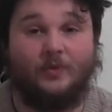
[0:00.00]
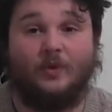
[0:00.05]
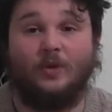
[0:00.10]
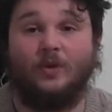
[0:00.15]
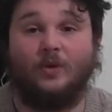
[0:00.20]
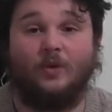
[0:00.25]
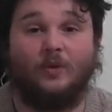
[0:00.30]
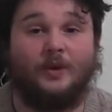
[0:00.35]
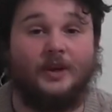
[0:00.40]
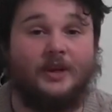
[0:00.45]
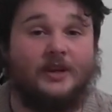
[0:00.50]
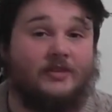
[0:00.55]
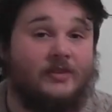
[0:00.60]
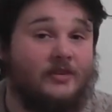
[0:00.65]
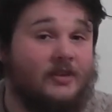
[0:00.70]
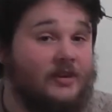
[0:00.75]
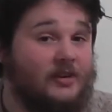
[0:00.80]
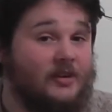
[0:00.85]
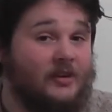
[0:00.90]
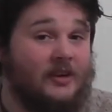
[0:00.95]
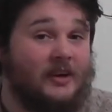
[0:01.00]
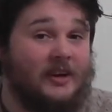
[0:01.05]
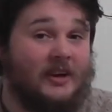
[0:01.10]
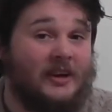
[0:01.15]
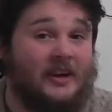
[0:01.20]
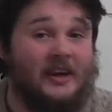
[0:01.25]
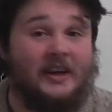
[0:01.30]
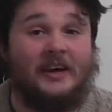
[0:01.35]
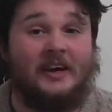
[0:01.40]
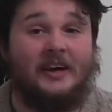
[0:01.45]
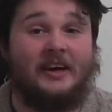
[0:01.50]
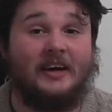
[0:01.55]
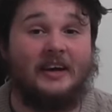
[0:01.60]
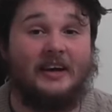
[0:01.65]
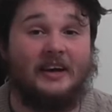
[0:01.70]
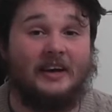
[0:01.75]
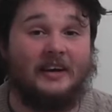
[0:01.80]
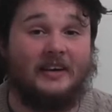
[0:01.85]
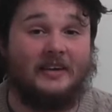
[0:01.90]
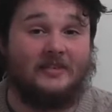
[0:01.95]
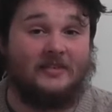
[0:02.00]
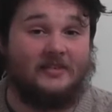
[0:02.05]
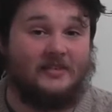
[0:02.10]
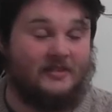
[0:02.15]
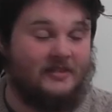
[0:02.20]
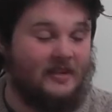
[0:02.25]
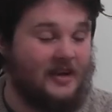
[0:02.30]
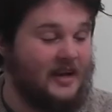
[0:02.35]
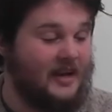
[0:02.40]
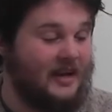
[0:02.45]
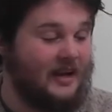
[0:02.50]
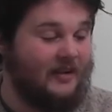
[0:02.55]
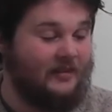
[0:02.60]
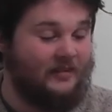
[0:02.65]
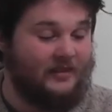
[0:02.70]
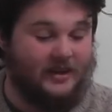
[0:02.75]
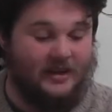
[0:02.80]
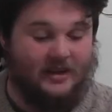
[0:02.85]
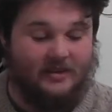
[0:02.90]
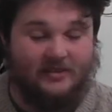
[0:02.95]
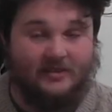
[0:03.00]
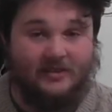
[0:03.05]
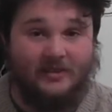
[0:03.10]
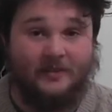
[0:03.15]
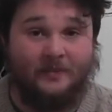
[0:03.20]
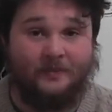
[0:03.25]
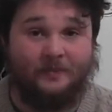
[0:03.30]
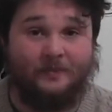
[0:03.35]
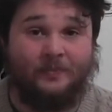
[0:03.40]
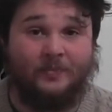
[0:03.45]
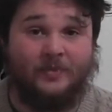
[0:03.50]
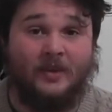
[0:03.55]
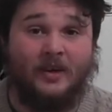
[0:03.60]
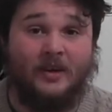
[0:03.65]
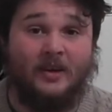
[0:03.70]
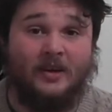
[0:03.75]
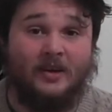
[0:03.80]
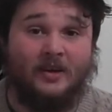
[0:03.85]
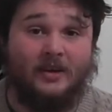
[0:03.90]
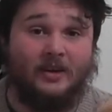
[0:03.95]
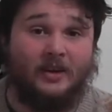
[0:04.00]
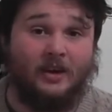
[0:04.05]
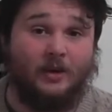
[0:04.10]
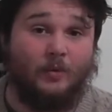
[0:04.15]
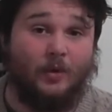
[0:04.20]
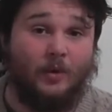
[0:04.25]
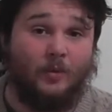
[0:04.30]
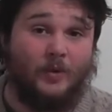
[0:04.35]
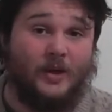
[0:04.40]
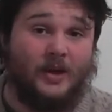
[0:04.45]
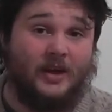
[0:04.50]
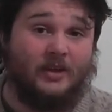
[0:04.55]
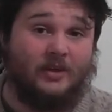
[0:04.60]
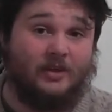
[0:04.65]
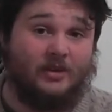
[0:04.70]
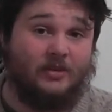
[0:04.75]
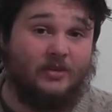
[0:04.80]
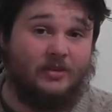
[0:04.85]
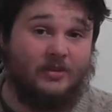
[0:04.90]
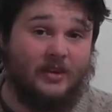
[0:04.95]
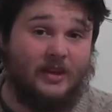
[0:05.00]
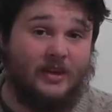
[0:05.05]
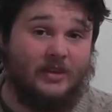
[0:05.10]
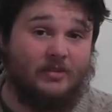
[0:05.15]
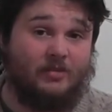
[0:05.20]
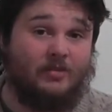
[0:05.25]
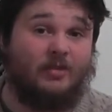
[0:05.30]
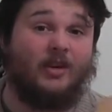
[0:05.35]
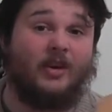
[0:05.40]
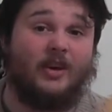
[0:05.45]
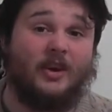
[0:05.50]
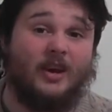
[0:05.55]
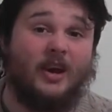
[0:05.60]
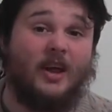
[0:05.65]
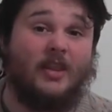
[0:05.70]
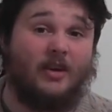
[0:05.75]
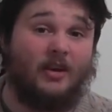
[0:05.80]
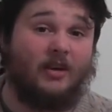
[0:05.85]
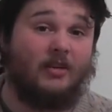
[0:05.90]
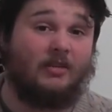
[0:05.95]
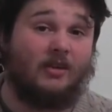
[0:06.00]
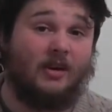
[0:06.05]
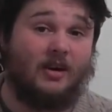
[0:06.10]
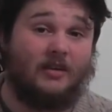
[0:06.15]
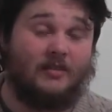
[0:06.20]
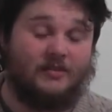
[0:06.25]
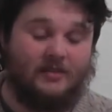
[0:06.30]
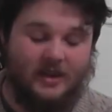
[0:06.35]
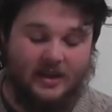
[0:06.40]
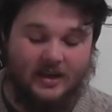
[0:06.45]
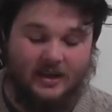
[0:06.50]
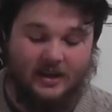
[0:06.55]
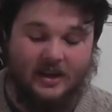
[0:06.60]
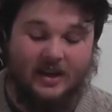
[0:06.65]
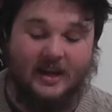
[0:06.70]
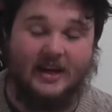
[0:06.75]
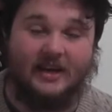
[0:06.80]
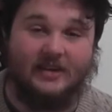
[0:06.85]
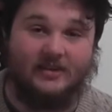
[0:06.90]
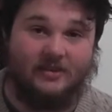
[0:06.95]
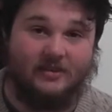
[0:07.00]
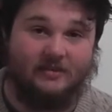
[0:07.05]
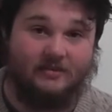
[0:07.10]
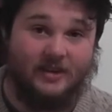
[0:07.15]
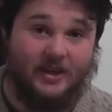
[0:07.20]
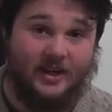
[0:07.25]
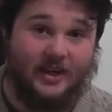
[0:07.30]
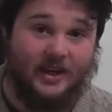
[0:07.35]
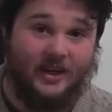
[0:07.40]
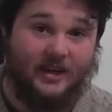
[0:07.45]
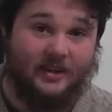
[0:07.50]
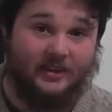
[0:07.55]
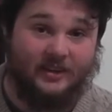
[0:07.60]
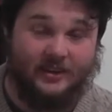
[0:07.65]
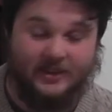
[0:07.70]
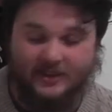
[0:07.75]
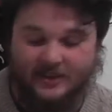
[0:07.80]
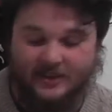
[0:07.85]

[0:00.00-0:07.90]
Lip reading: all we need to do is take out these. You know what? We can use these for another craft in a later video.